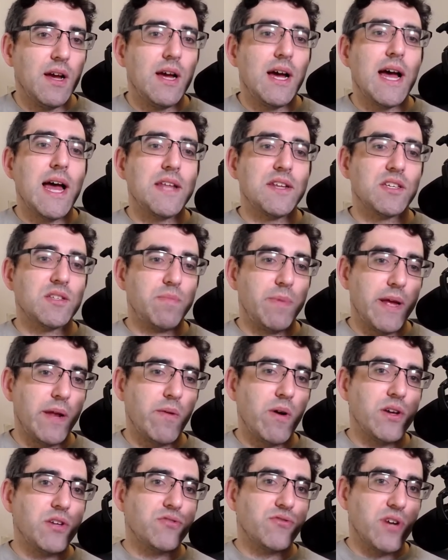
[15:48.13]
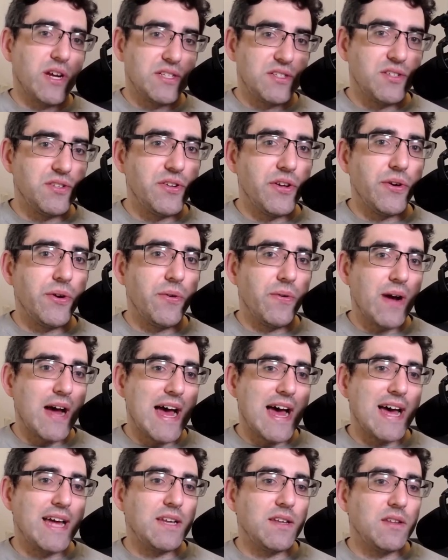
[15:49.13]
and explain what you're trying to do,
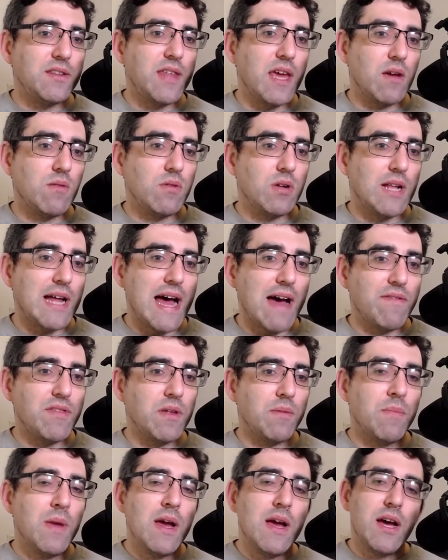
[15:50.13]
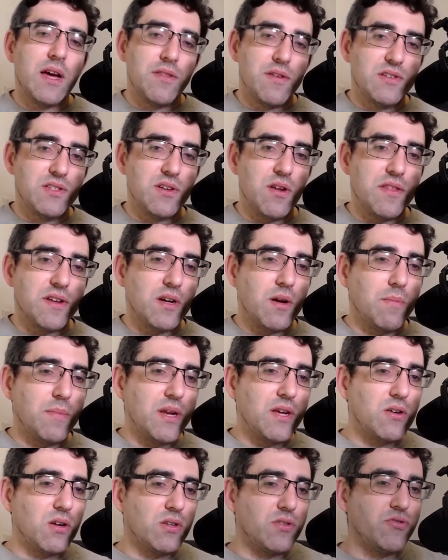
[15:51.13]
and they will have them. There's another company
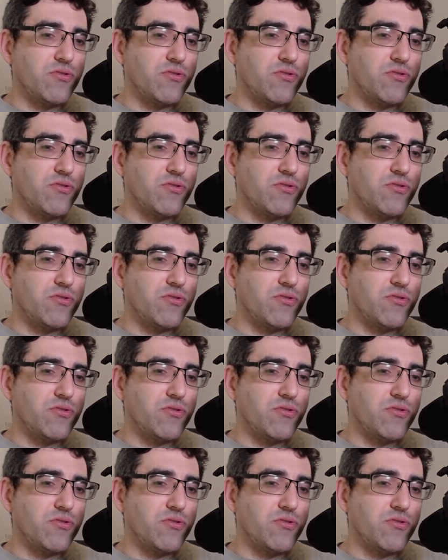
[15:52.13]
called